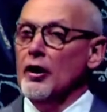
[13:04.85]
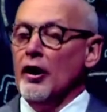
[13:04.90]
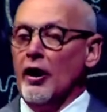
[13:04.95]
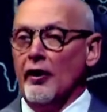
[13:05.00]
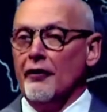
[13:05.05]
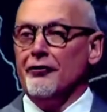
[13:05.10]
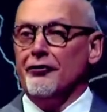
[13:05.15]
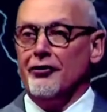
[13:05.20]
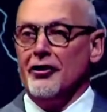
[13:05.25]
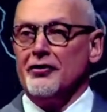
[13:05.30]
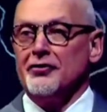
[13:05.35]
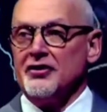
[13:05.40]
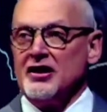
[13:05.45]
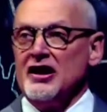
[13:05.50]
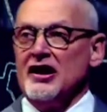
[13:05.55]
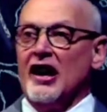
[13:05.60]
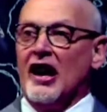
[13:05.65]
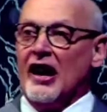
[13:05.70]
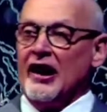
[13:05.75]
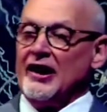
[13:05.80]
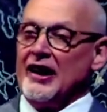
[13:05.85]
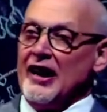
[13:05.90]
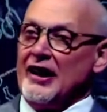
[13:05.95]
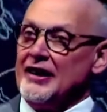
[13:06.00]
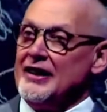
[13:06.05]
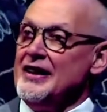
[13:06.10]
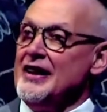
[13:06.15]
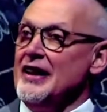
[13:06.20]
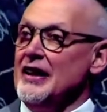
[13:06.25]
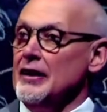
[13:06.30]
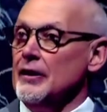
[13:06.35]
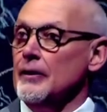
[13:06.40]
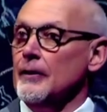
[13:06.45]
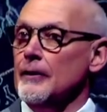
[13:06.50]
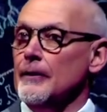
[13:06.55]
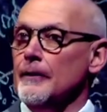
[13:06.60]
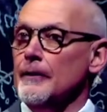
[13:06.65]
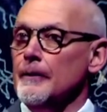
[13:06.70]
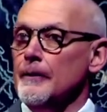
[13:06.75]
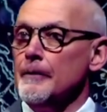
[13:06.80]
of 59 AD.
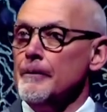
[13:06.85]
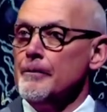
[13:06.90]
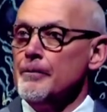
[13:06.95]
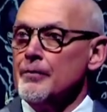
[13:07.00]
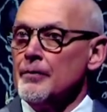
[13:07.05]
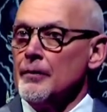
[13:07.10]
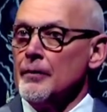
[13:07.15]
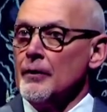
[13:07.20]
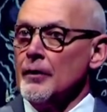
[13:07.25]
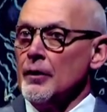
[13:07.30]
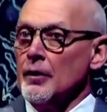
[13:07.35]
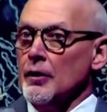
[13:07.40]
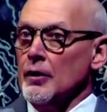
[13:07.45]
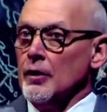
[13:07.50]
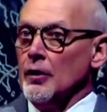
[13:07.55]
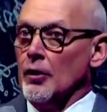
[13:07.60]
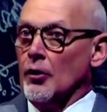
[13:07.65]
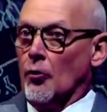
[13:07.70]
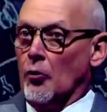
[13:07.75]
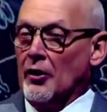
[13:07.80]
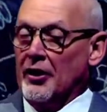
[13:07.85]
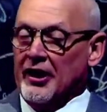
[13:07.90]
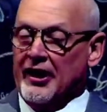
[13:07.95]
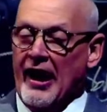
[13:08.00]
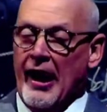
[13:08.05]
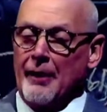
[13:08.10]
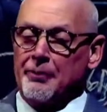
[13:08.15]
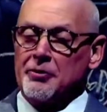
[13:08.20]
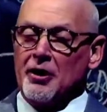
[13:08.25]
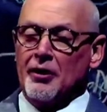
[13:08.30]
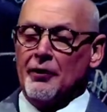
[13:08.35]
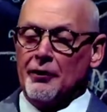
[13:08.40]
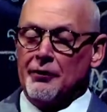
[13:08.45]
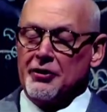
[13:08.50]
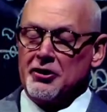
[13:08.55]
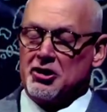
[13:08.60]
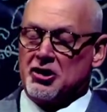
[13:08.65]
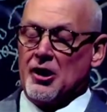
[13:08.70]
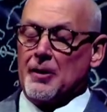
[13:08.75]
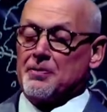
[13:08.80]
When the captain of the
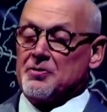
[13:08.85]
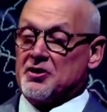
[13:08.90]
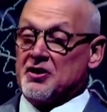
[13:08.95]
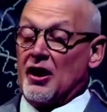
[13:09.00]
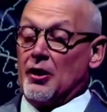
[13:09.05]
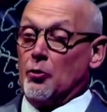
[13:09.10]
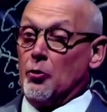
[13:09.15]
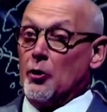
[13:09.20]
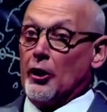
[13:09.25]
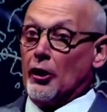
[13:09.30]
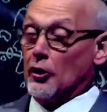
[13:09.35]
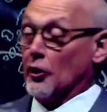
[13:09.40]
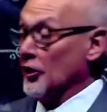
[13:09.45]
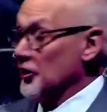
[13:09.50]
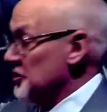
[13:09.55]
ship said, We are going to